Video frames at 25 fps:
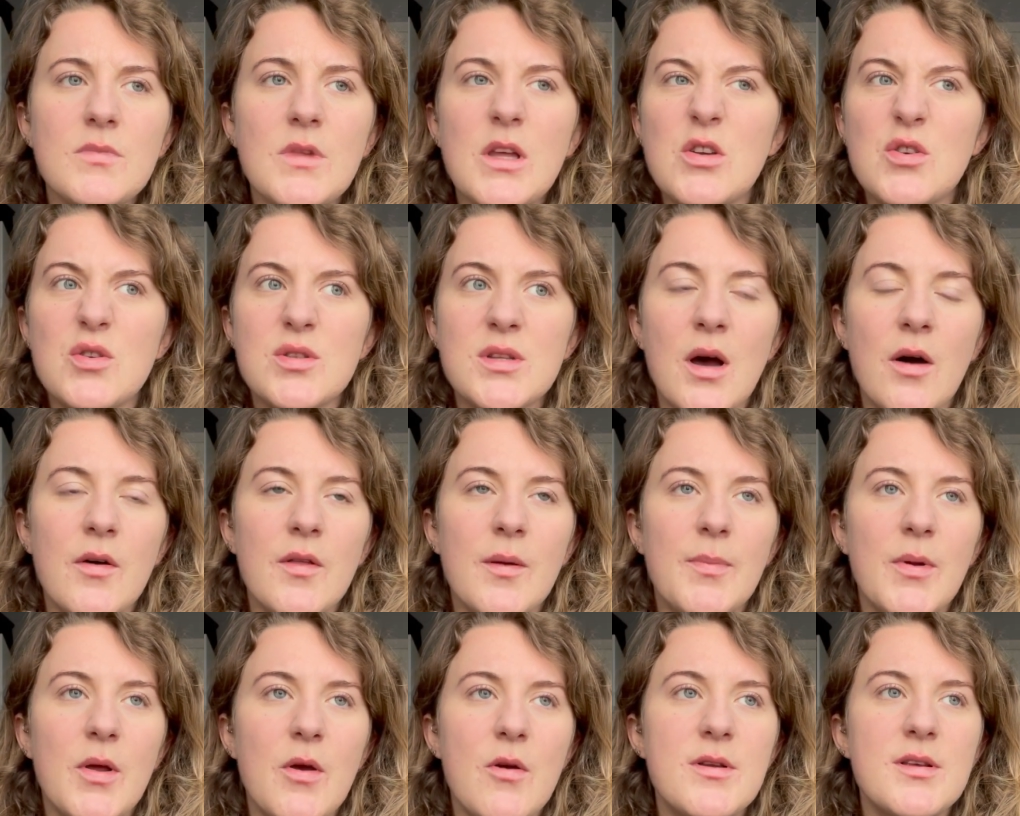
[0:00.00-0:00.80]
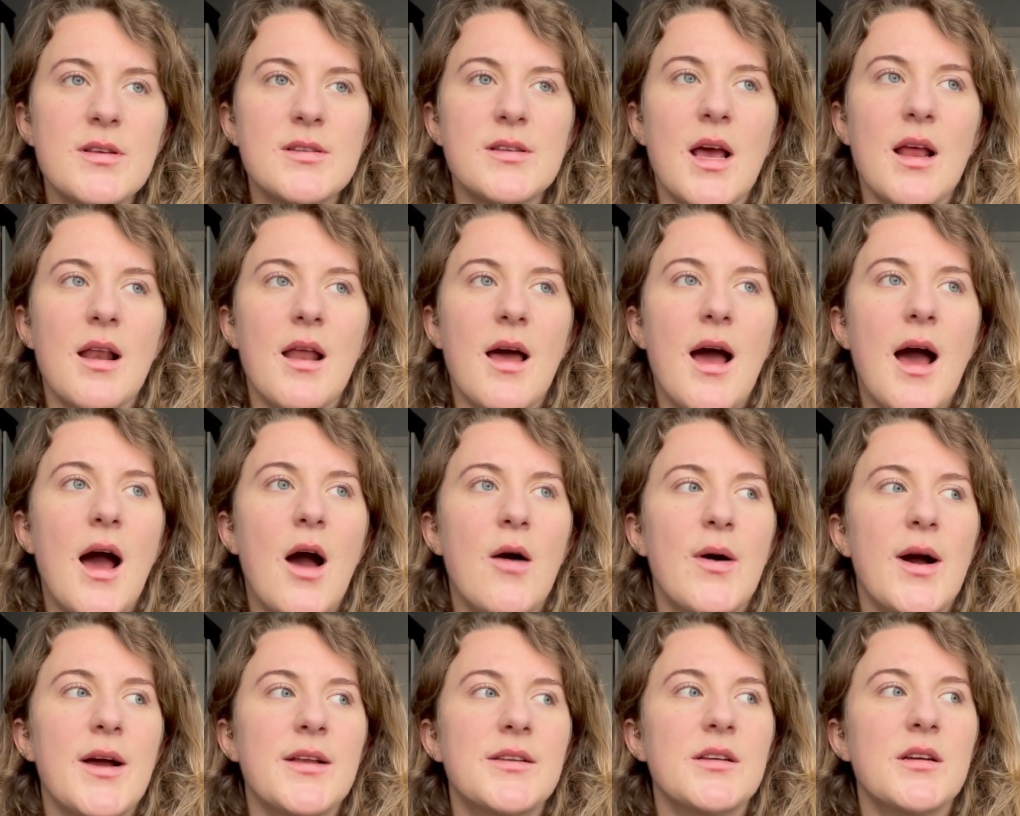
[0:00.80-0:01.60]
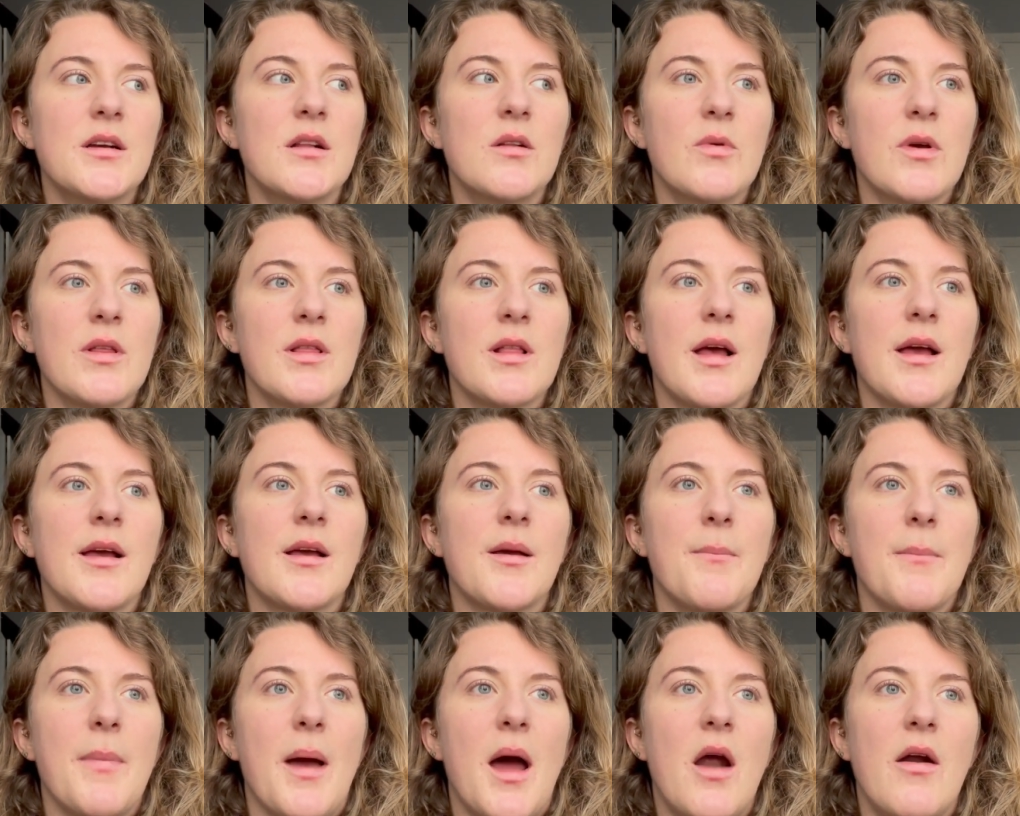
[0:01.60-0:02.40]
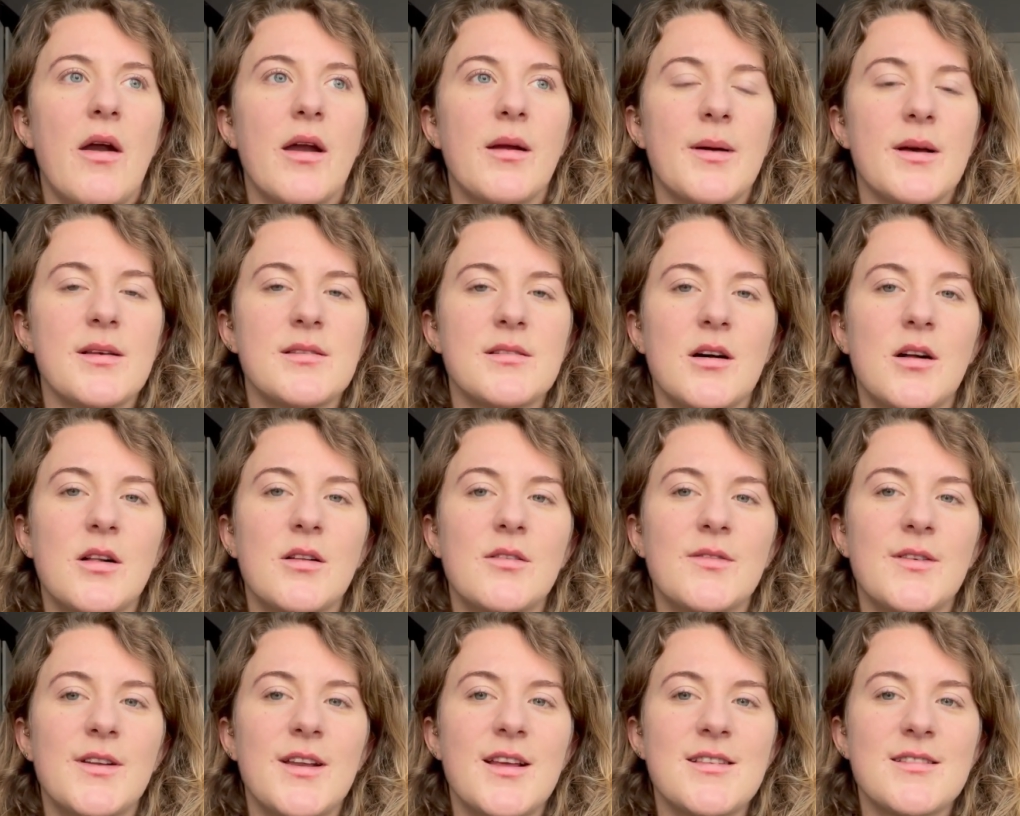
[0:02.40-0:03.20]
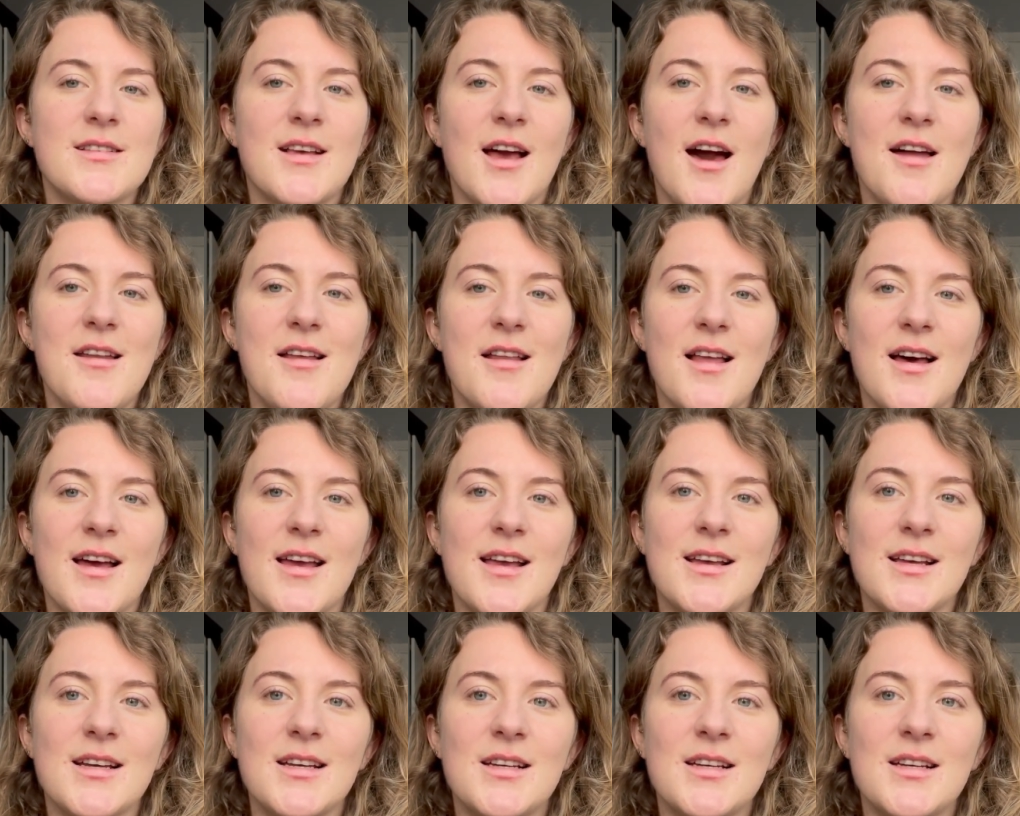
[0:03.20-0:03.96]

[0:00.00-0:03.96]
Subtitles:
just out of the blue, to say like how I deal with like comparing myself, and it's kind of like,